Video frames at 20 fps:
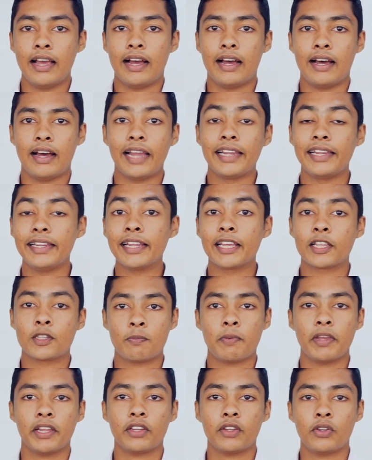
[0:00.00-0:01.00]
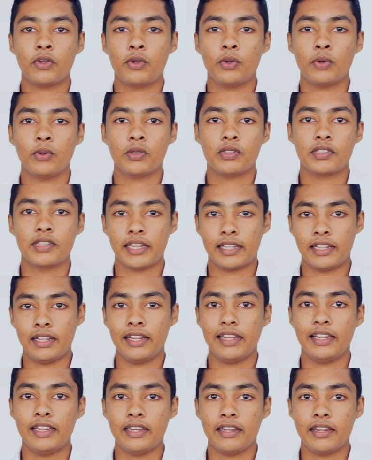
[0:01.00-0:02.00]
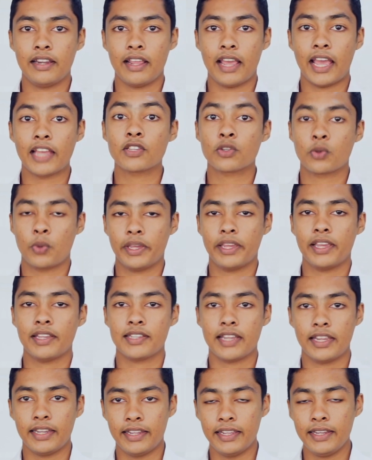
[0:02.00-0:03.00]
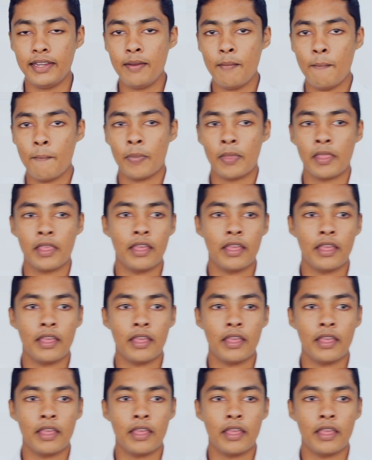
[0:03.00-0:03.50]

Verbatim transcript: uh, I didn't expect to settle in as quick as I did.